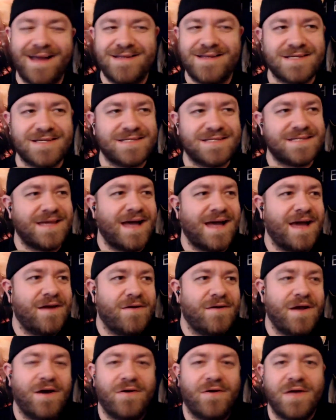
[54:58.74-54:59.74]

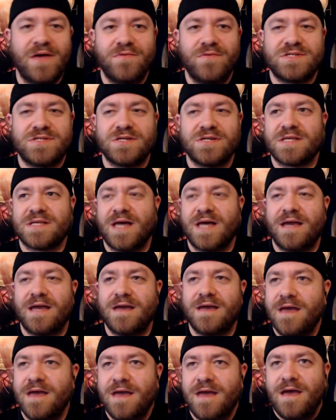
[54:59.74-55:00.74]
don't know. It was just
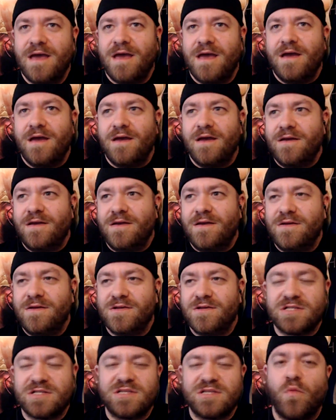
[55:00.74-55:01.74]
like,
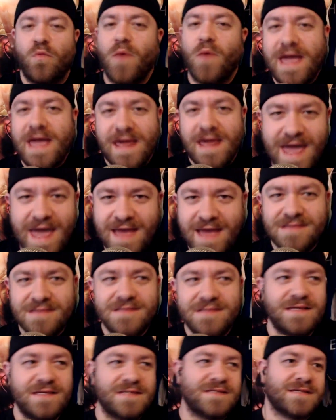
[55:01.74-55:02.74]
just the way it
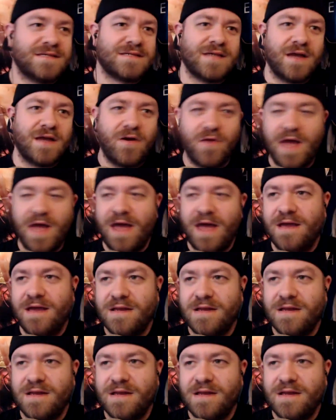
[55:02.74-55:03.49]
ends. It's just like, okay,